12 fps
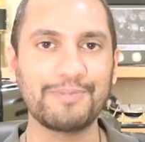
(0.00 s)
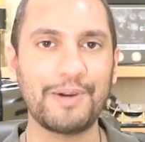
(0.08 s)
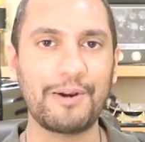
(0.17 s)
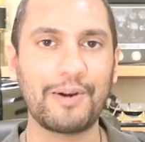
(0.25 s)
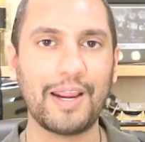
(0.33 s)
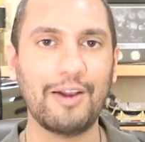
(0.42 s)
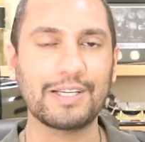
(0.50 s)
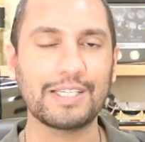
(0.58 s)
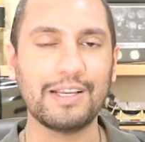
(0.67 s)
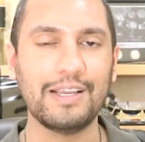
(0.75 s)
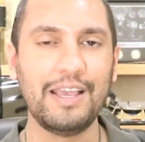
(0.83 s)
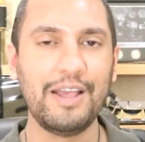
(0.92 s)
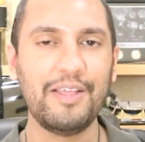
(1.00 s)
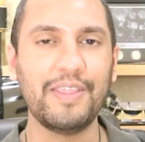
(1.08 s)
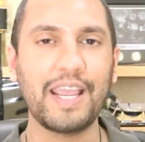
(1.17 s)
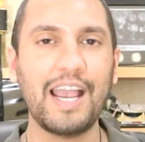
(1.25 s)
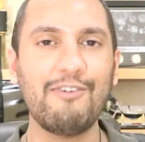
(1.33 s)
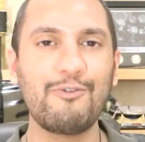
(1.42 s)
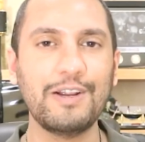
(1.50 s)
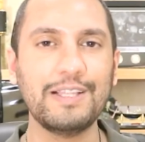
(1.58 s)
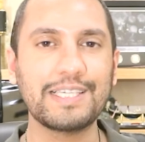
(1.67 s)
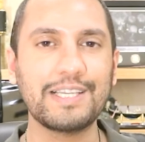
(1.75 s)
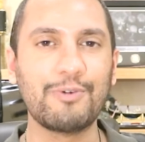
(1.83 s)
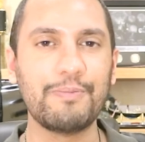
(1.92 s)
Sparrow character. They have
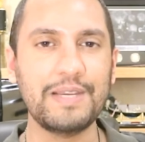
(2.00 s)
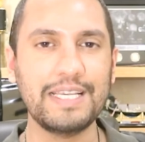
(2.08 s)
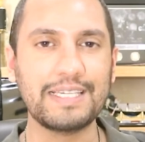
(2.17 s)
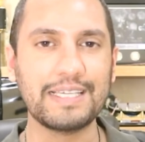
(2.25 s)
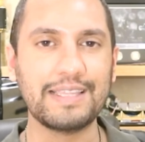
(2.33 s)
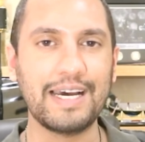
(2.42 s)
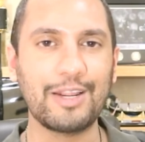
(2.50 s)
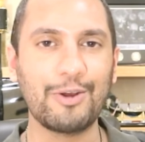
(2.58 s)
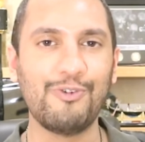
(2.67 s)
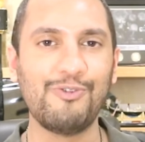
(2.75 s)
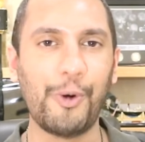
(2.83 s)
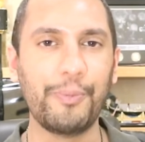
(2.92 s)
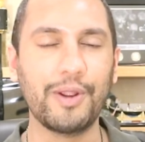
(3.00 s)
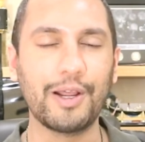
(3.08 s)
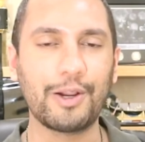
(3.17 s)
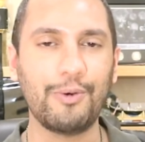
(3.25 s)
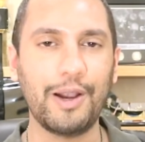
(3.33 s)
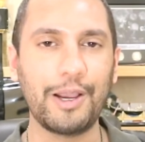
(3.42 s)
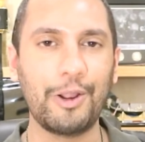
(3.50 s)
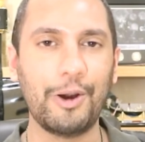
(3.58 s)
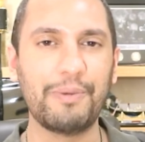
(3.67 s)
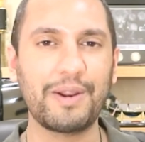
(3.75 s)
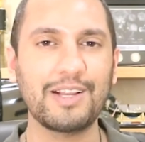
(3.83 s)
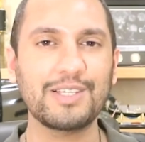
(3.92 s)
rinsed and repeated that little formula quite a
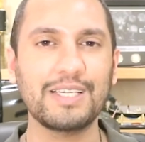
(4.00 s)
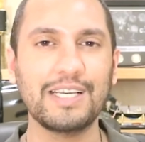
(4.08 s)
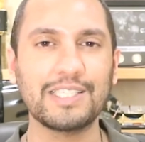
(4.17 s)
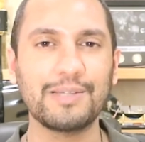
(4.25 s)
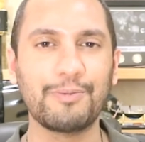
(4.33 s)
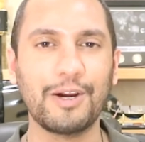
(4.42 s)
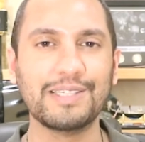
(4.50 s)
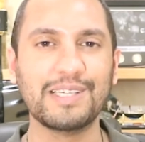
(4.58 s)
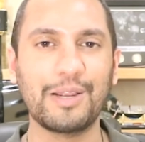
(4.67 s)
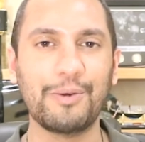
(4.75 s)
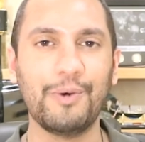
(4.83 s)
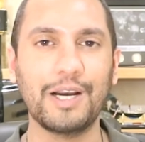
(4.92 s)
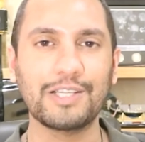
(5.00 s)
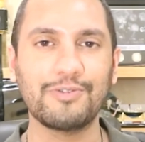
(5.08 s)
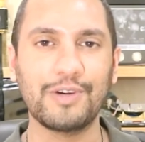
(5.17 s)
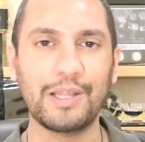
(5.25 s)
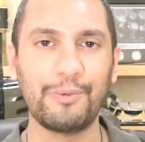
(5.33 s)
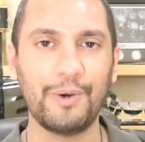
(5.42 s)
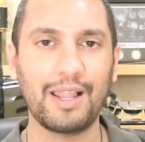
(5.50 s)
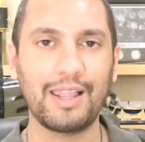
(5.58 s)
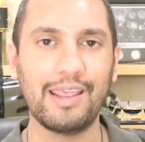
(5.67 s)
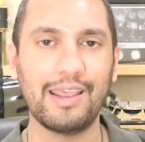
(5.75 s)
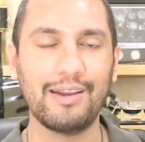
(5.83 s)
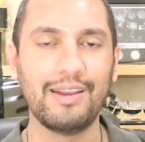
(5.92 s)
lot, but actually it surprisingly works really well
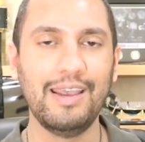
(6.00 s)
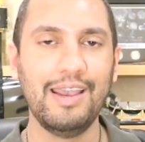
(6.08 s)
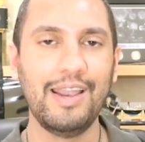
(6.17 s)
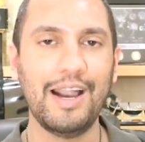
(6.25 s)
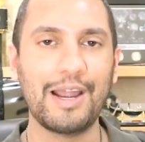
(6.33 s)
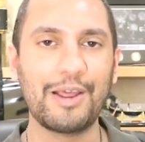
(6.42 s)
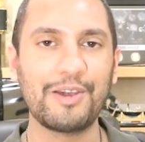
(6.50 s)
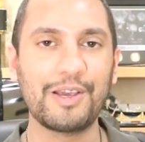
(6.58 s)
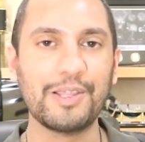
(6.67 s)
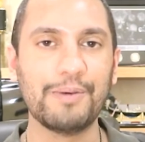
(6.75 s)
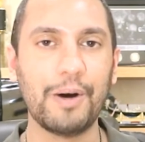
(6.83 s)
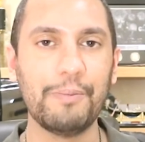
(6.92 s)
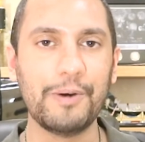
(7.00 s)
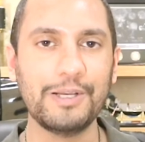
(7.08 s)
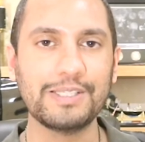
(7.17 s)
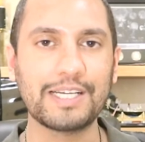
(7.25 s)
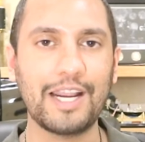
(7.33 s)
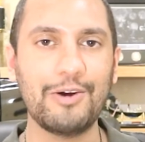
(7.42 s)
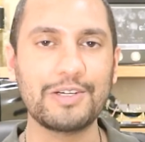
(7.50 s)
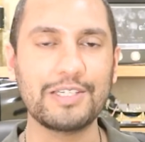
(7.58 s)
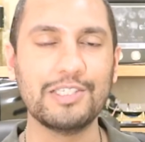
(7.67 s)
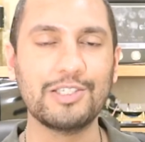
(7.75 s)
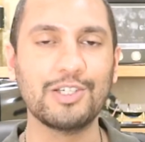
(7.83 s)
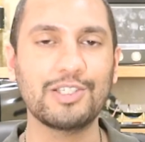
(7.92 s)
here. And I think the Barbossa
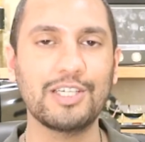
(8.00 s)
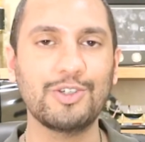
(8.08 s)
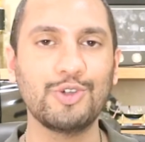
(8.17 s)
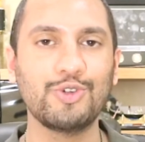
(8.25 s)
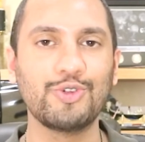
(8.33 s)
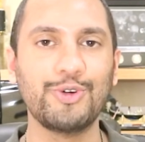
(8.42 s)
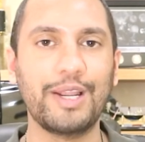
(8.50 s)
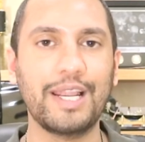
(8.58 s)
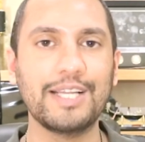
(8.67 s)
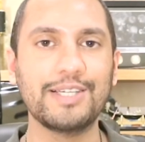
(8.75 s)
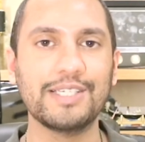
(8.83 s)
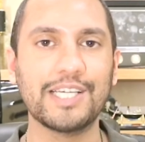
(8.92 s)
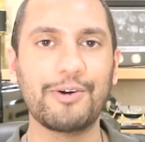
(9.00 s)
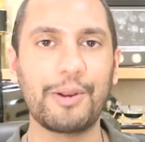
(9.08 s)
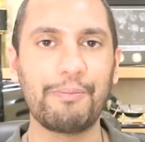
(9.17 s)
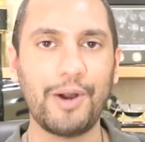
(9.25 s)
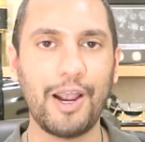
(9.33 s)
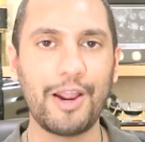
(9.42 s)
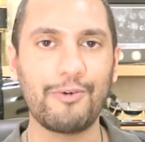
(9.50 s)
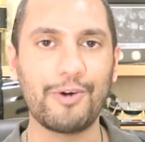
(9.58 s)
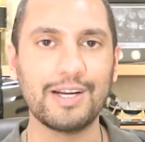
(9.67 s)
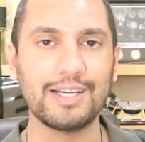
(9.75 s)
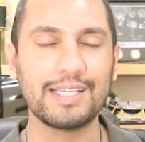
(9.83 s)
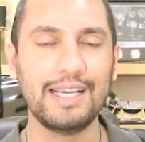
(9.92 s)
character is just such a true legendary
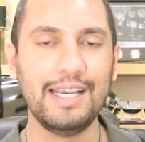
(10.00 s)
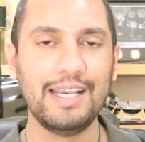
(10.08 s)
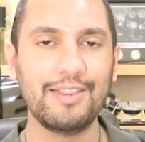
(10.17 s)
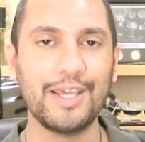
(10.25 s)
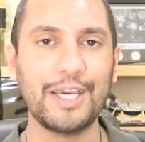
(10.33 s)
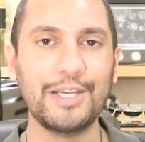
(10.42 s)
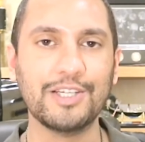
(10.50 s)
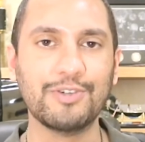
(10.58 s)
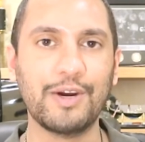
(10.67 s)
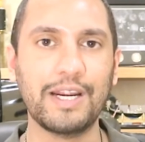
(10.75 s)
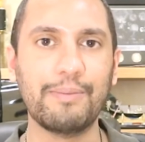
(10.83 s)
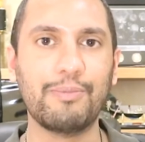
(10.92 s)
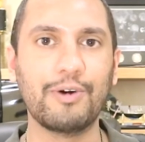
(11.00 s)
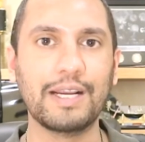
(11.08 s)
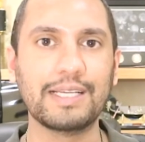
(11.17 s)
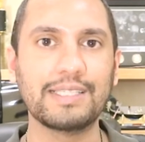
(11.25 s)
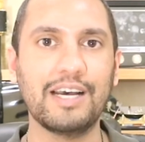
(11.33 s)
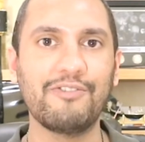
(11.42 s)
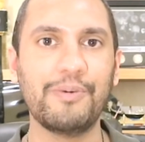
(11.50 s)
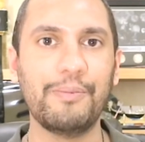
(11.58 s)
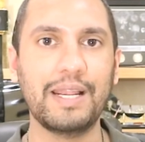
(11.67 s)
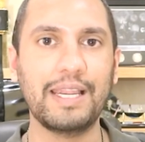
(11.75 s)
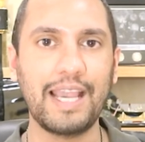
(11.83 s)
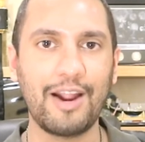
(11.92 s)
pirate that he just really brings that
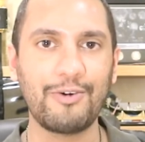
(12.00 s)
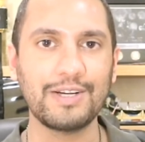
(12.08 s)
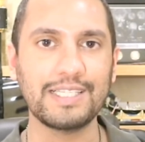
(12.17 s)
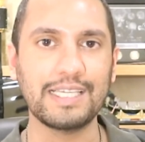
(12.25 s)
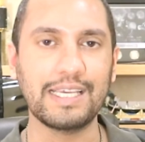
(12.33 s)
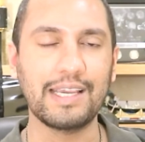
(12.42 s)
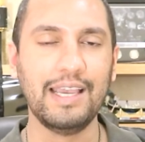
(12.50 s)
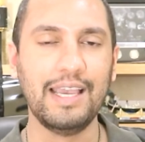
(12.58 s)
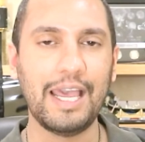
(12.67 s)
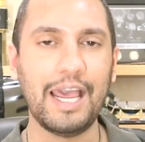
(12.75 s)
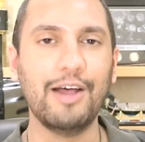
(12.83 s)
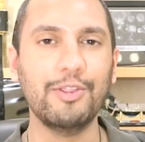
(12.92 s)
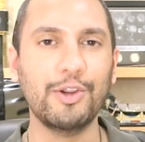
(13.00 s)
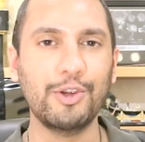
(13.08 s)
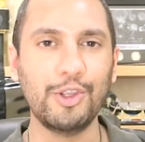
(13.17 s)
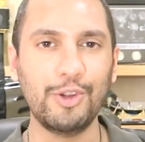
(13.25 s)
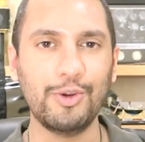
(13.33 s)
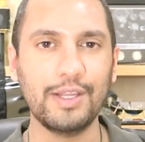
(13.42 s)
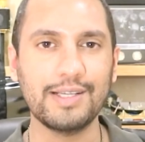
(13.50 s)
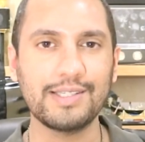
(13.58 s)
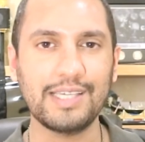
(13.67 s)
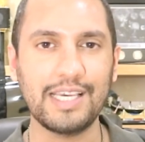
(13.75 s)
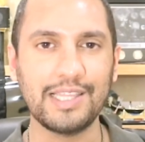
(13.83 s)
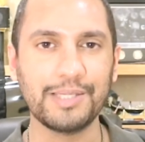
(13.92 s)
familiarity and the
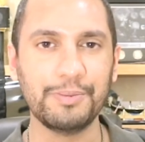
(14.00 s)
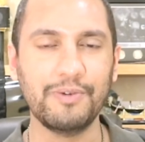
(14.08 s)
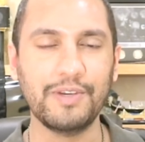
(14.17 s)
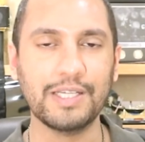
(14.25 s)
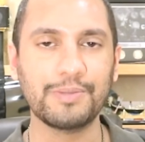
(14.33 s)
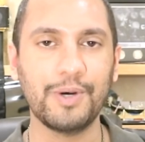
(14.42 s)
newness in this movie as